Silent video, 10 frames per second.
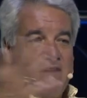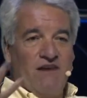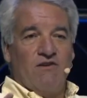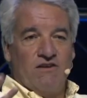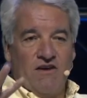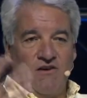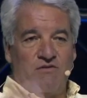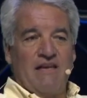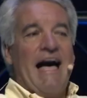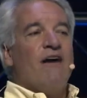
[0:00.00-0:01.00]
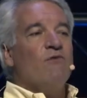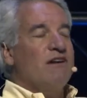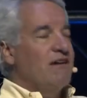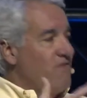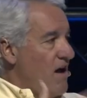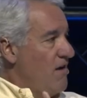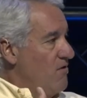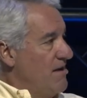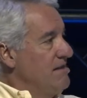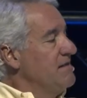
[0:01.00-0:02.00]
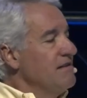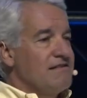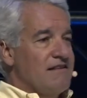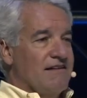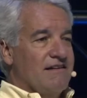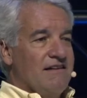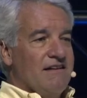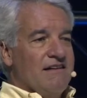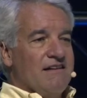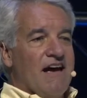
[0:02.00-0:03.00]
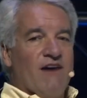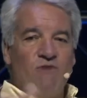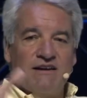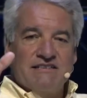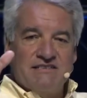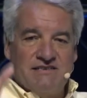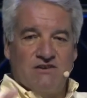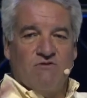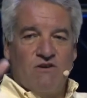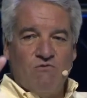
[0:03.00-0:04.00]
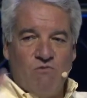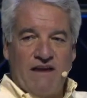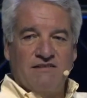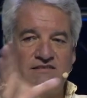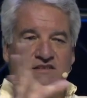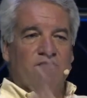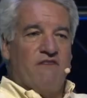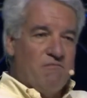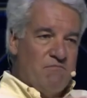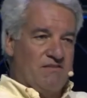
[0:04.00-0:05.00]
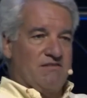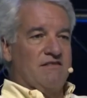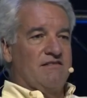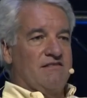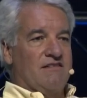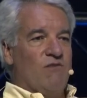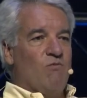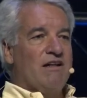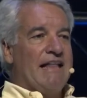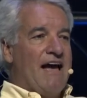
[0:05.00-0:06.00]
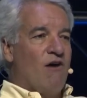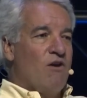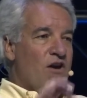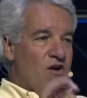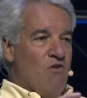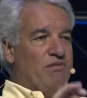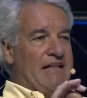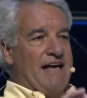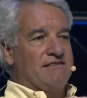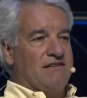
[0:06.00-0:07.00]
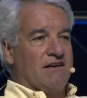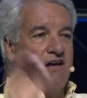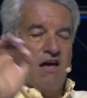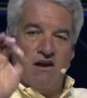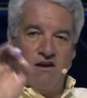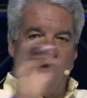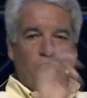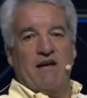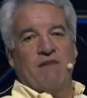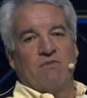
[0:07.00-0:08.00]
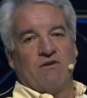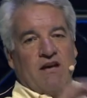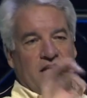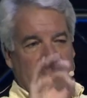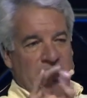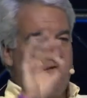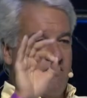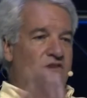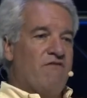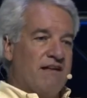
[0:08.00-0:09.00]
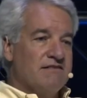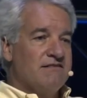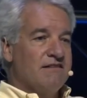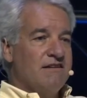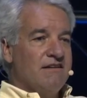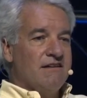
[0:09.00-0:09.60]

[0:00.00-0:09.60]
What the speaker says: you may all know, the irony of ironies is that I run a zero-waste event business, and we allow no plastic and no paper at any of our events.